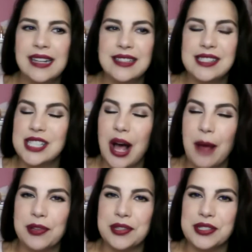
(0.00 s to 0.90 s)
stop
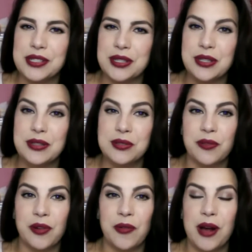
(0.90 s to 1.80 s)
and listen to the news
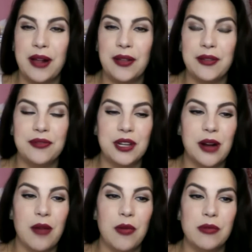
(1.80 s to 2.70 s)
for a while and figure
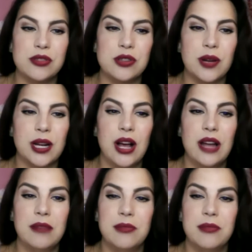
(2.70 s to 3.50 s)
out what was going on.